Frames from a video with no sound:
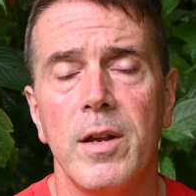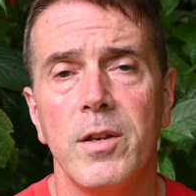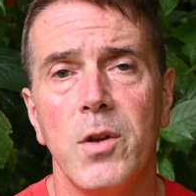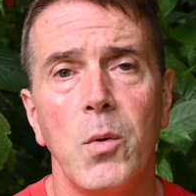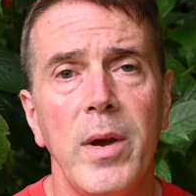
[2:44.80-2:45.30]

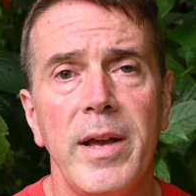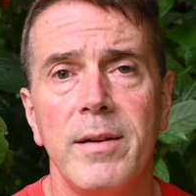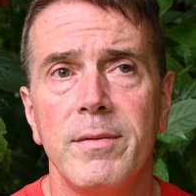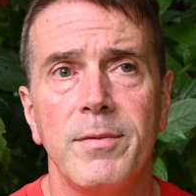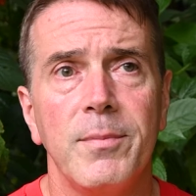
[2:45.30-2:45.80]
Don't
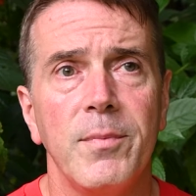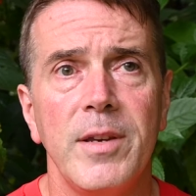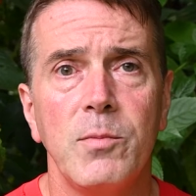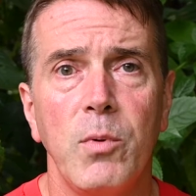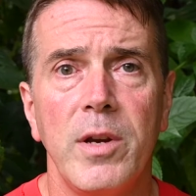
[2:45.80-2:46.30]
have
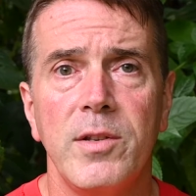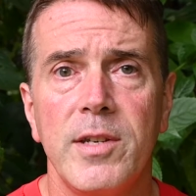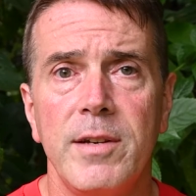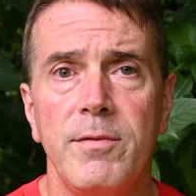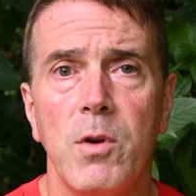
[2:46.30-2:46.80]
these
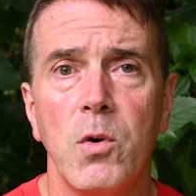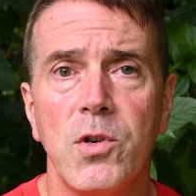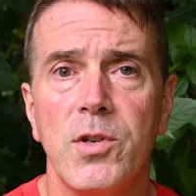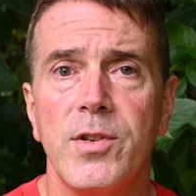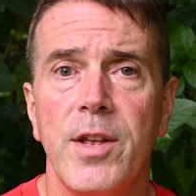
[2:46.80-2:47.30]
preconceived
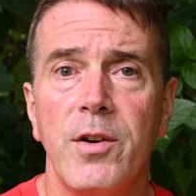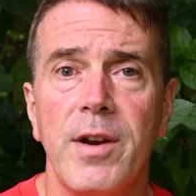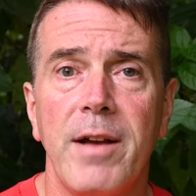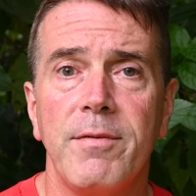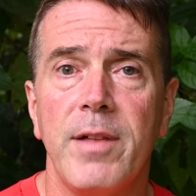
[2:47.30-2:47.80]
notions that are
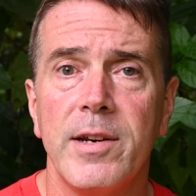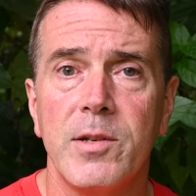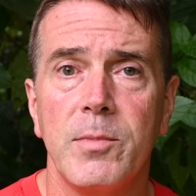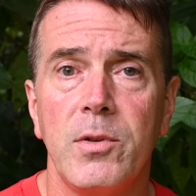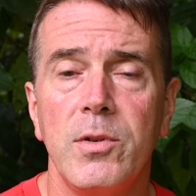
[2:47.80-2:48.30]
not
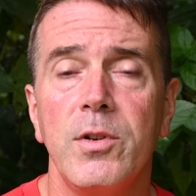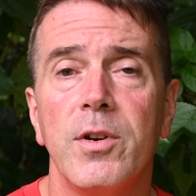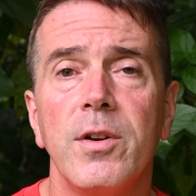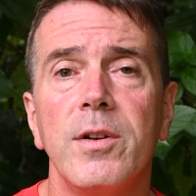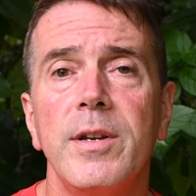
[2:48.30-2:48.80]
flexible. You're
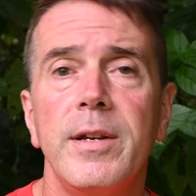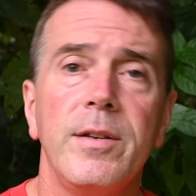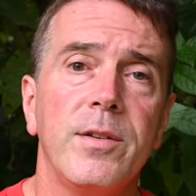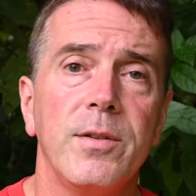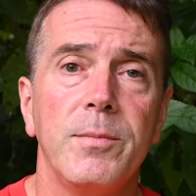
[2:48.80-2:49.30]
going to need
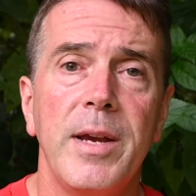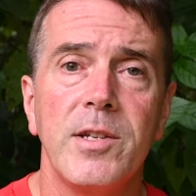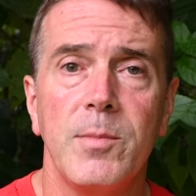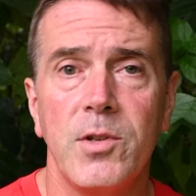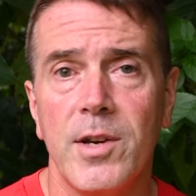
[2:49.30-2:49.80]
to make
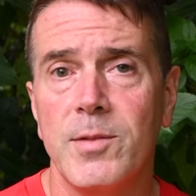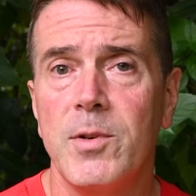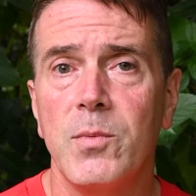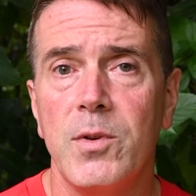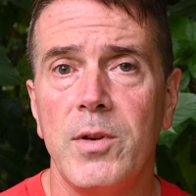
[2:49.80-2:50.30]
some
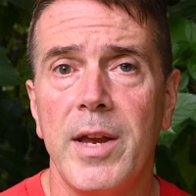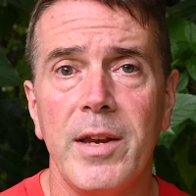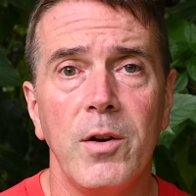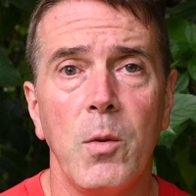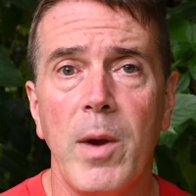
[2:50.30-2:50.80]
adjustments when you get
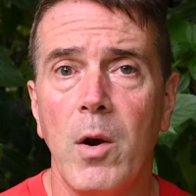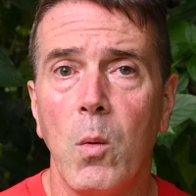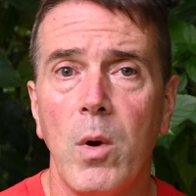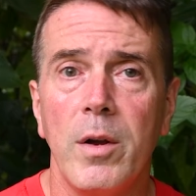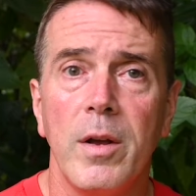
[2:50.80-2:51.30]
here, no matter
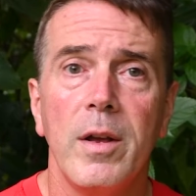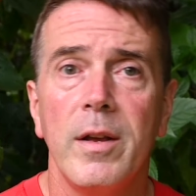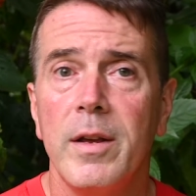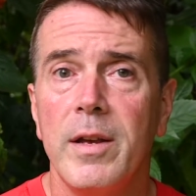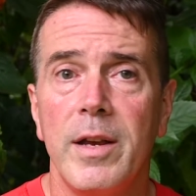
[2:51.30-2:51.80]
what,
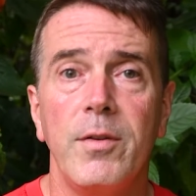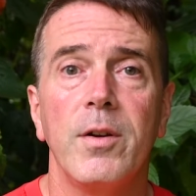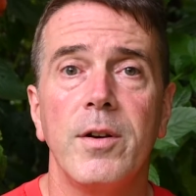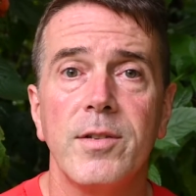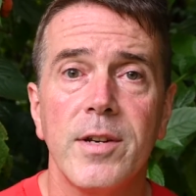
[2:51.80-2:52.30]
if you're
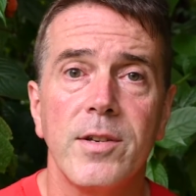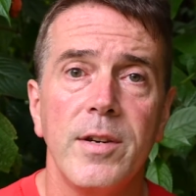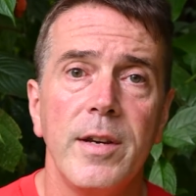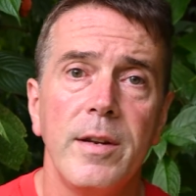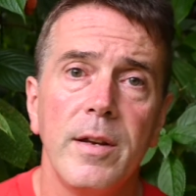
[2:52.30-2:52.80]
going to
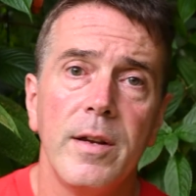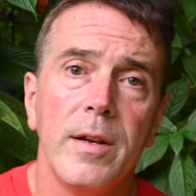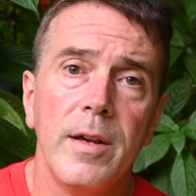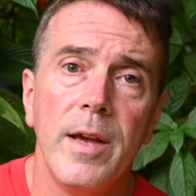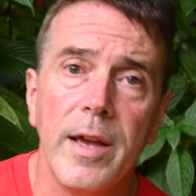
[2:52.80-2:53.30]
succeed.
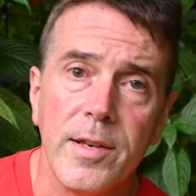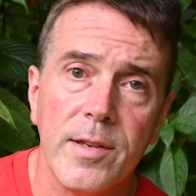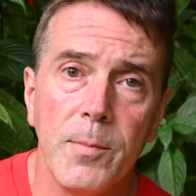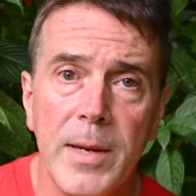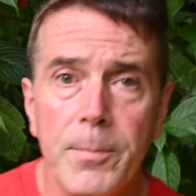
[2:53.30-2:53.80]
It's
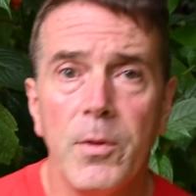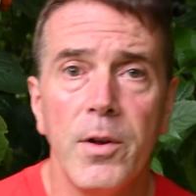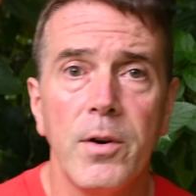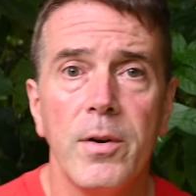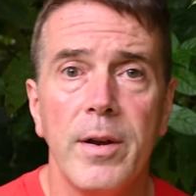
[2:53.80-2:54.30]
the people
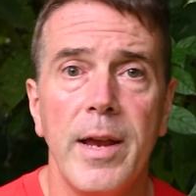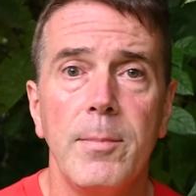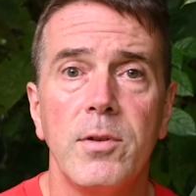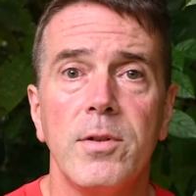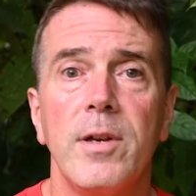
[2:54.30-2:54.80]
that are
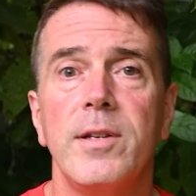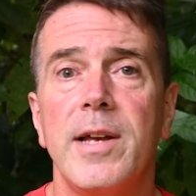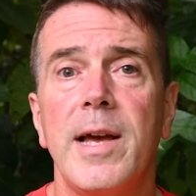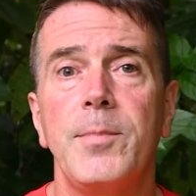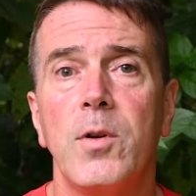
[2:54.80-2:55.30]
able to
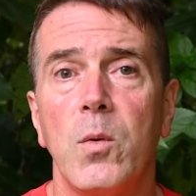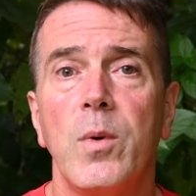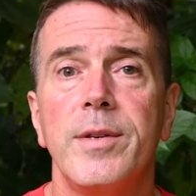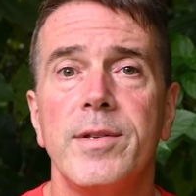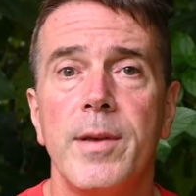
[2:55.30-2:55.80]
adapt are the
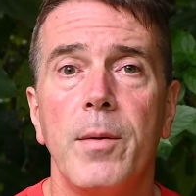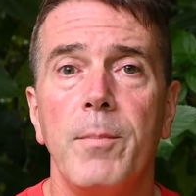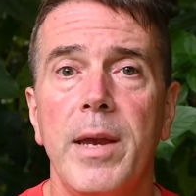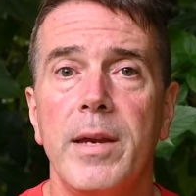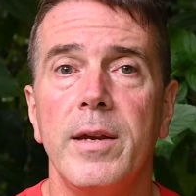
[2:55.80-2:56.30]
ones that
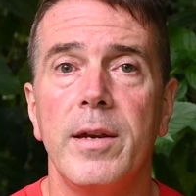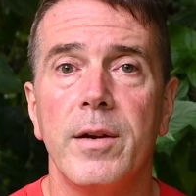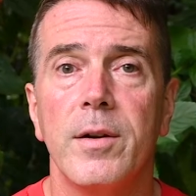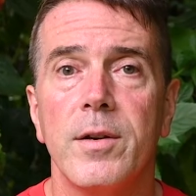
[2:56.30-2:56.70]
make it here.